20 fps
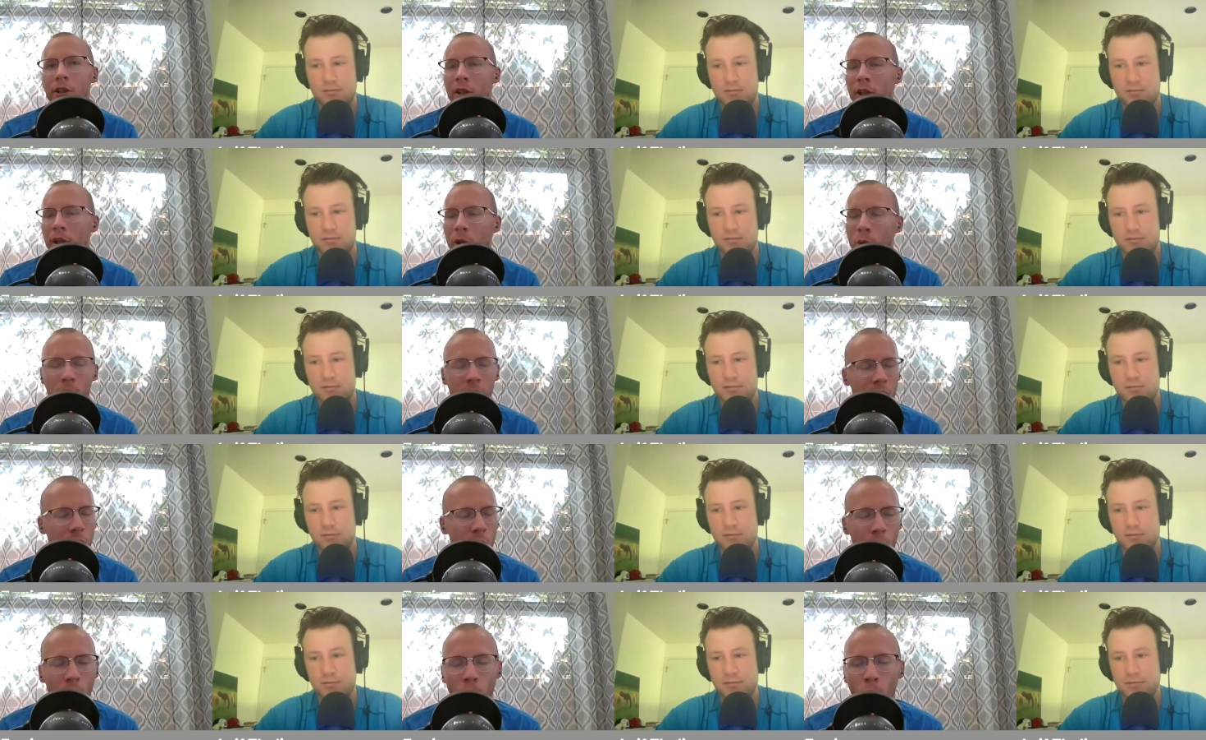Speaker 1: He
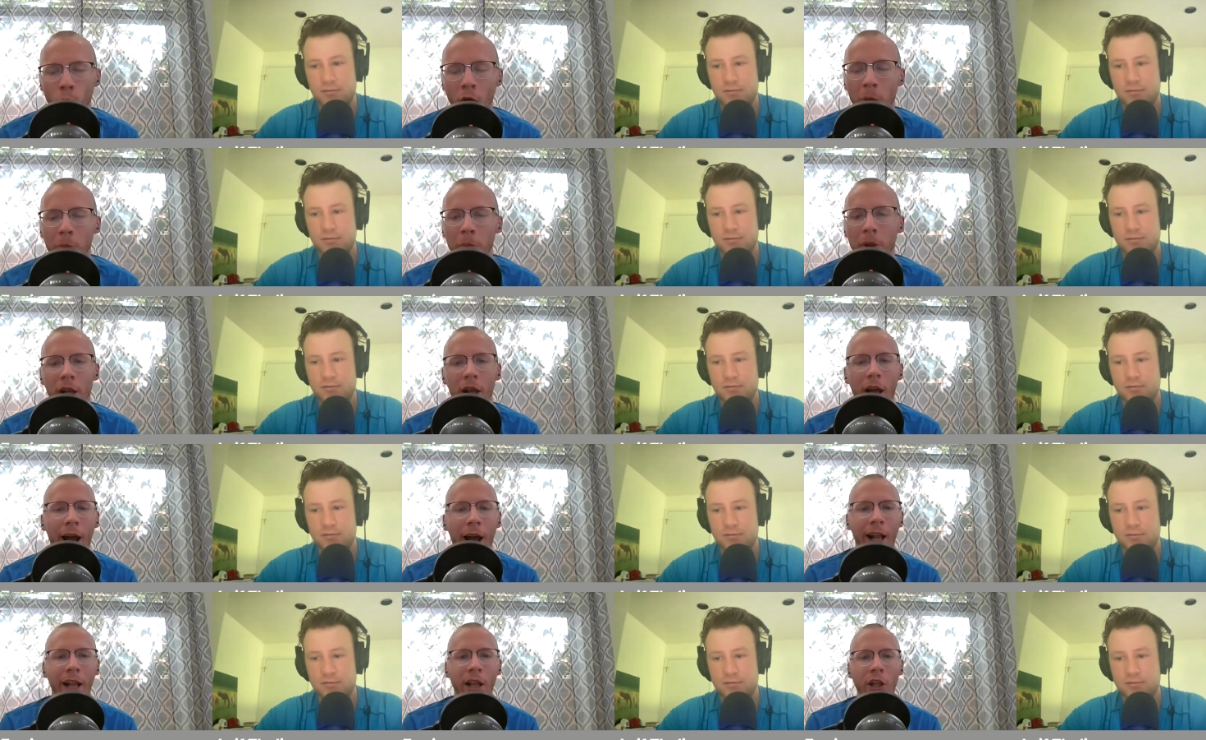was doing
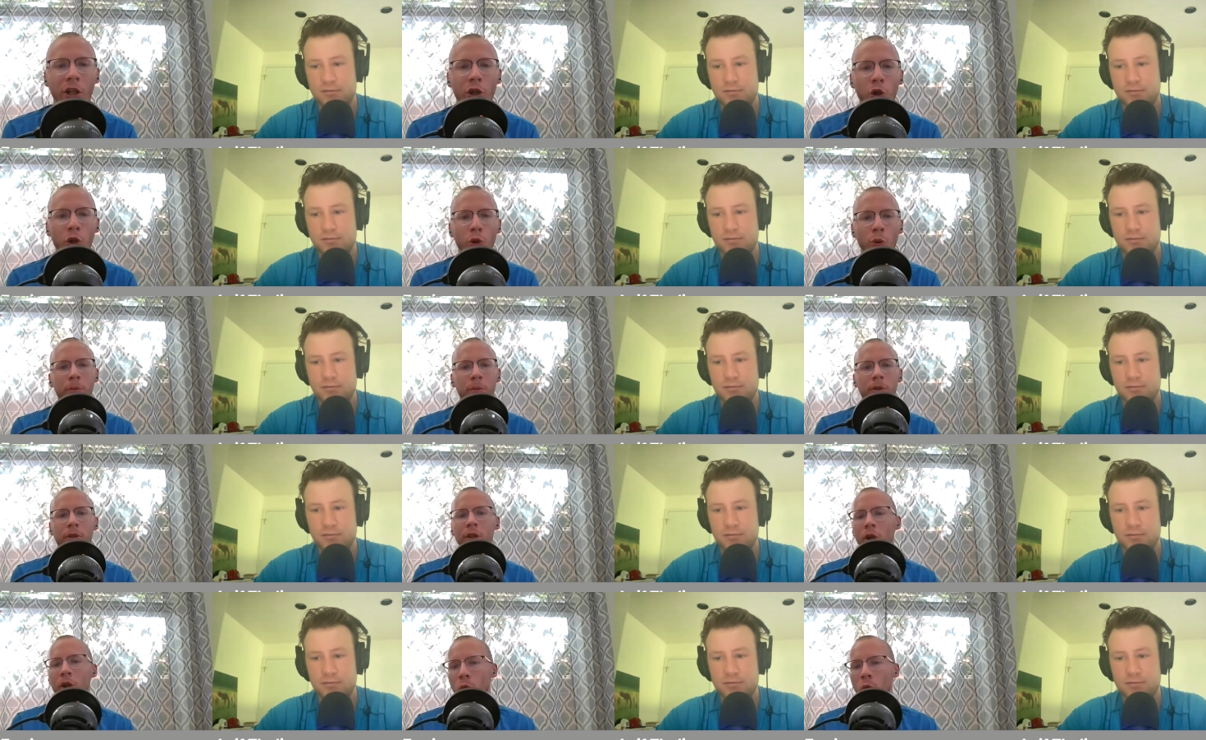windmill alley
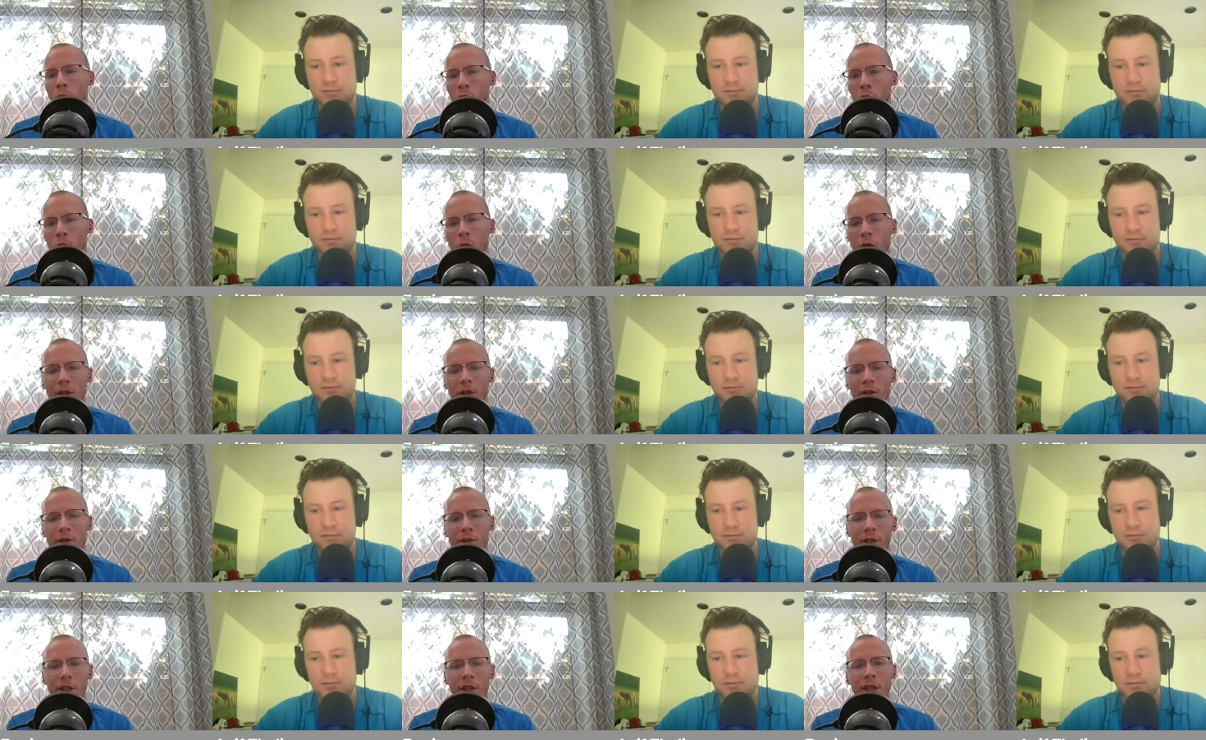oops, so you
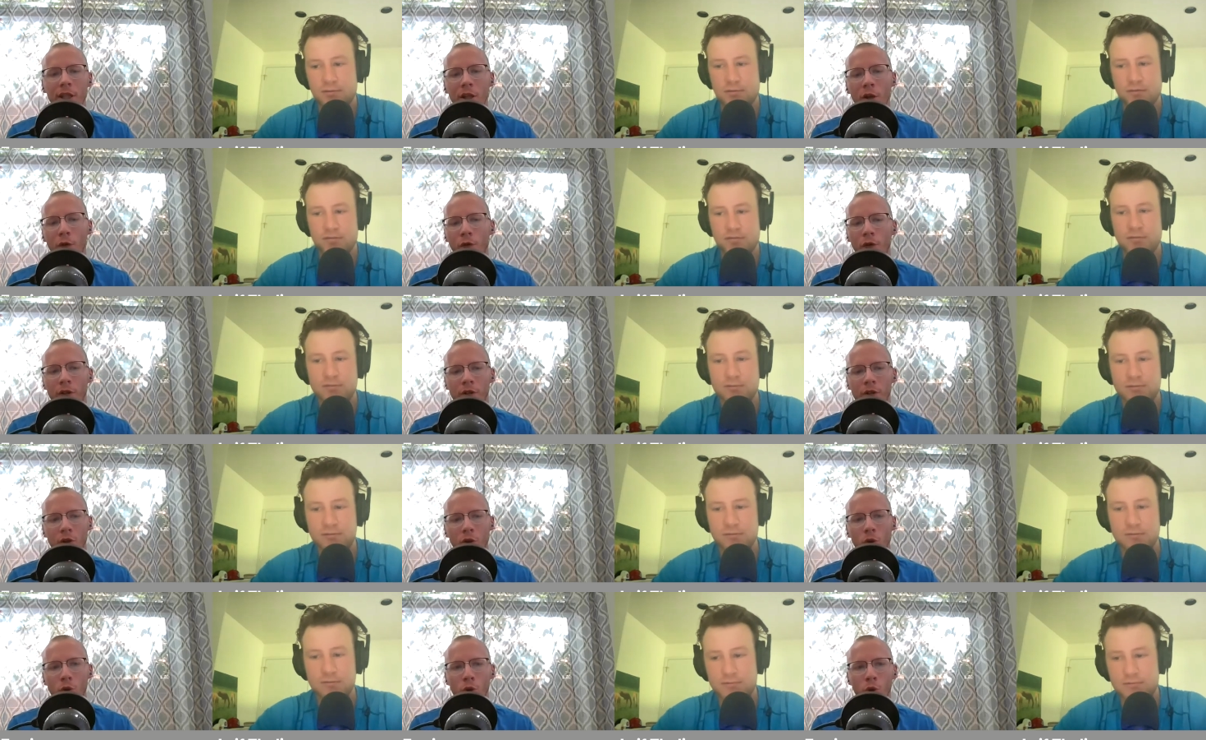could see the
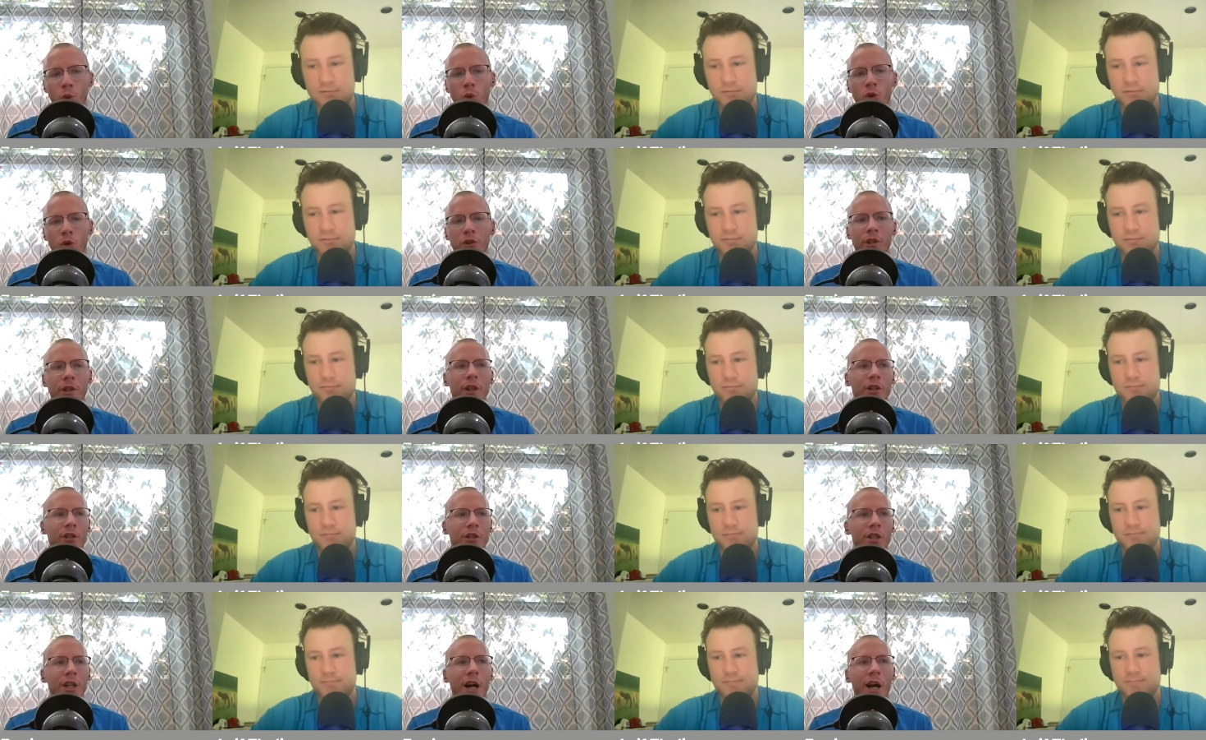physical tools in
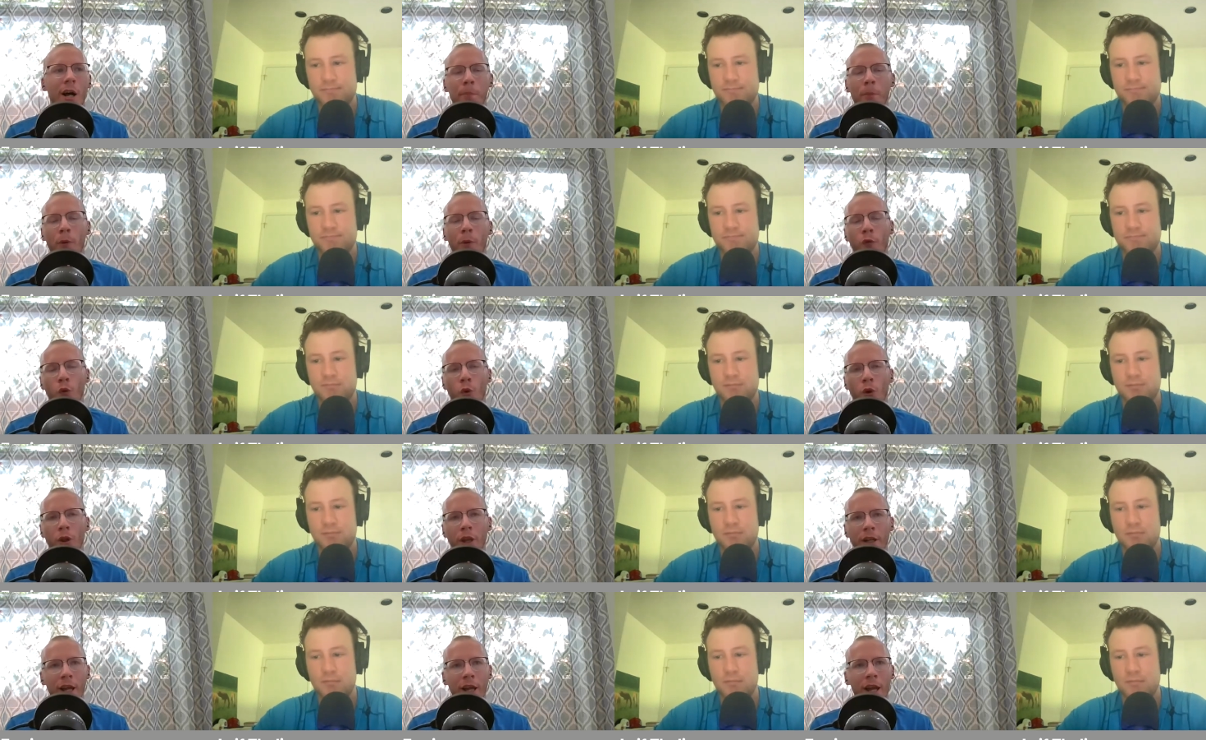the shot
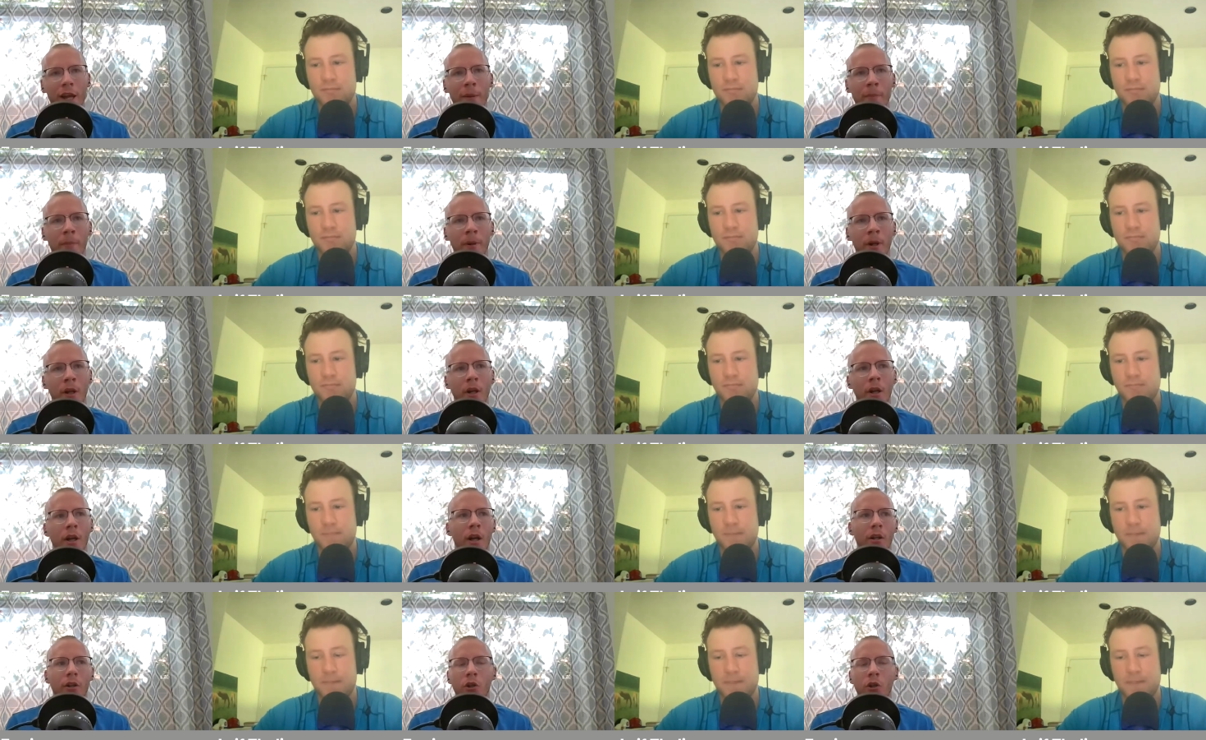before the game.
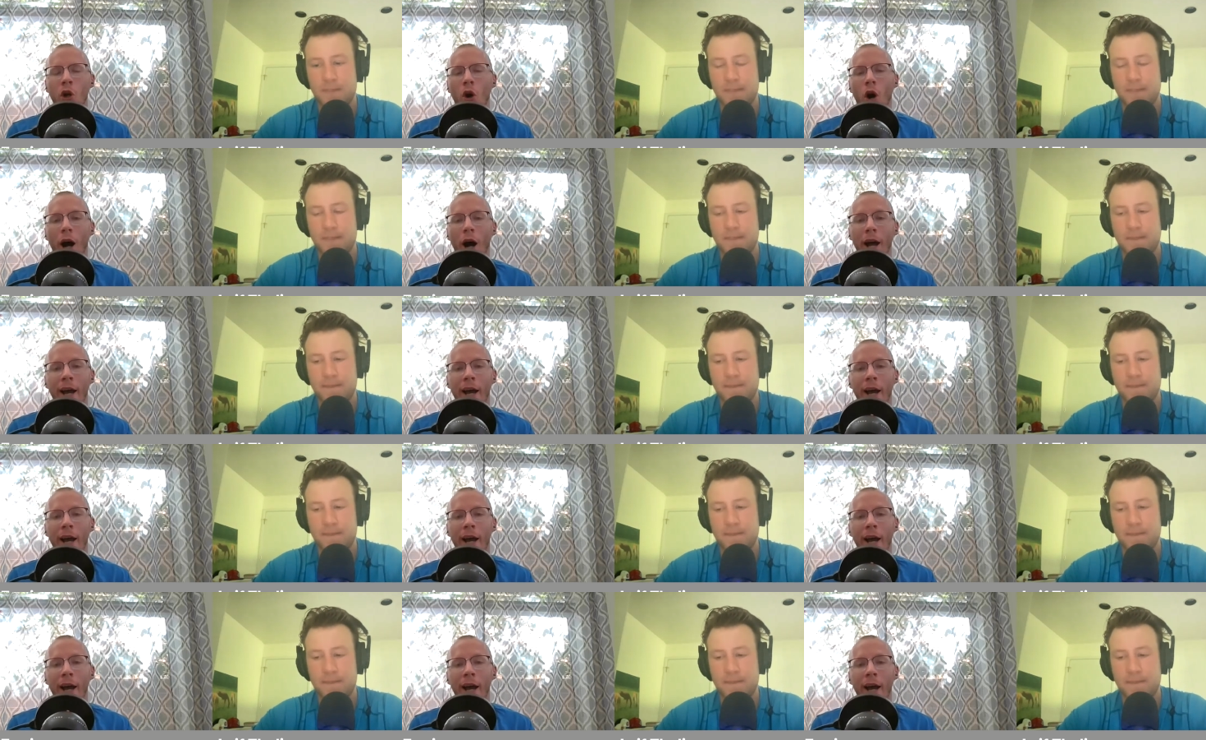You know, I